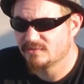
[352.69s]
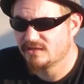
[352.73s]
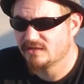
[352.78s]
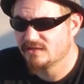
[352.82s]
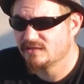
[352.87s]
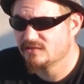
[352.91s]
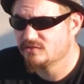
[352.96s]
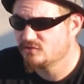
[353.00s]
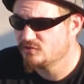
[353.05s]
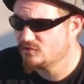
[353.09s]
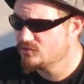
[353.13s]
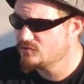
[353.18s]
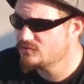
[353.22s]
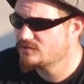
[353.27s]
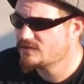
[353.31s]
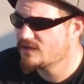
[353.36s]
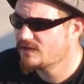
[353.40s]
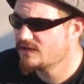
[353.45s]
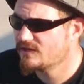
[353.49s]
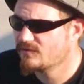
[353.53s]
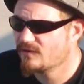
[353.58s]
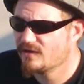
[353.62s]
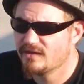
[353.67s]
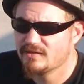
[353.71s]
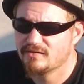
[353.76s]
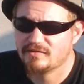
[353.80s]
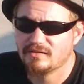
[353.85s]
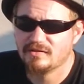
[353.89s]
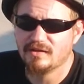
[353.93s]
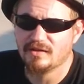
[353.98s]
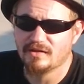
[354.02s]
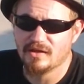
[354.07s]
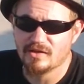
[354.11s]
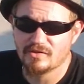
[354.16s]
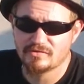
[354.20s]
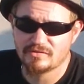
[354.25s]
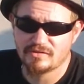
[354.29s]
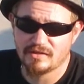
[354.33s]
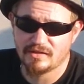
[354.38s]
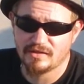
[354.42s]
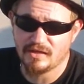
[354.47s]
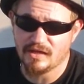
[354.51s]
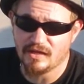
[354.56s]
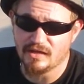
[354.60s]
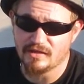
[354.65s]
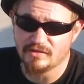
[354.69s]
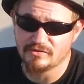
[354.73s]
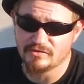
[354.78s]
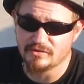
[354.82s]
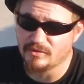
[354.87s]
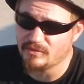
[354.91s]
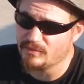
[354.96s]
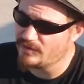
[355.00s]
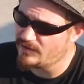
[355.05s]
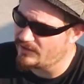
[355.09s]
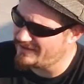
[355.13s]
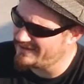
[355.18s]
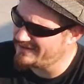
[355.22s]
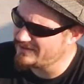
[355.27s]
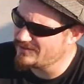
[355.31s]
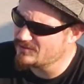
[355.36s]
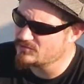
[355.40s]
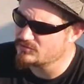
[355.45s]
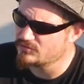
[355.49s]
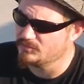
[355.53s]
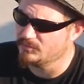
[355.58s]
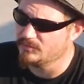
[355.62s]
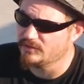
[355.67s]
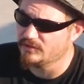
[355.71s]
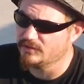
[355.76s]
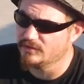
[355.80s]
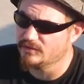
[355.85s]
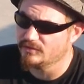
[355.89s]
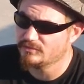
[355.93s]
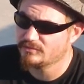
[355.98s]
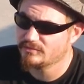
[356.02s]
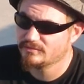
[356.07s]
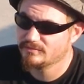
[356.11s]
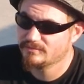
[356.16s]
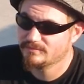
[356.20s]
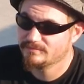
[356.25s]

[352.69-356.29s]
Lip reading: kids, you stay crazy and I'll stay Gonzo. Adios, amigos.